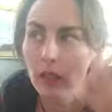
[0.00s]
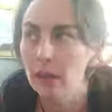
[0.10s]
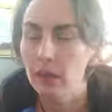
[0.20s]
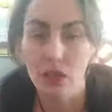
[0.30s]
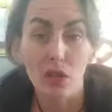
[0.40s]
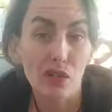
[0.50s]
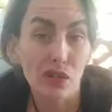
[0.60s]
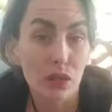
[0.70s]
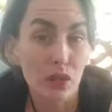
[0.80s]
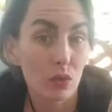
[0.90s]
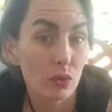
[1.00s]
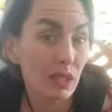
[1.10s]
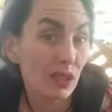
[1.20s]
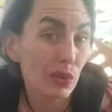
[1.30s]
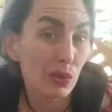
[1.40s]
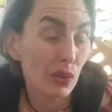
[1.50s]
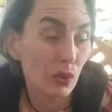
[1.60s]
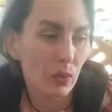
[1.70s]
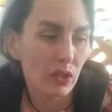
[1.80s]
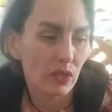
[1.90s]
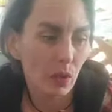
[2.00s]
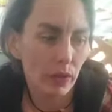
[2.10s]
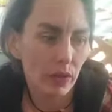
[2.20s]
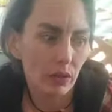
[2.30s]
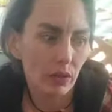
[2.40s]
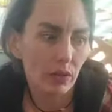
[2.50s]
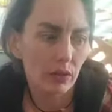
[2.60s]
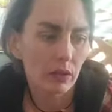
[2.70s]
a doctor can only do so much for you.